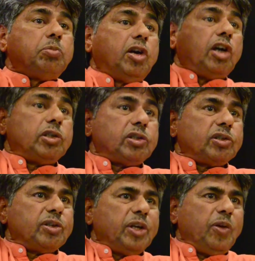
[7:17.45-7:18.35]
guns
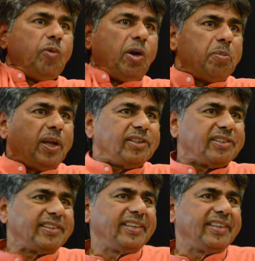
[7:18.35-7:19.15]
in one place.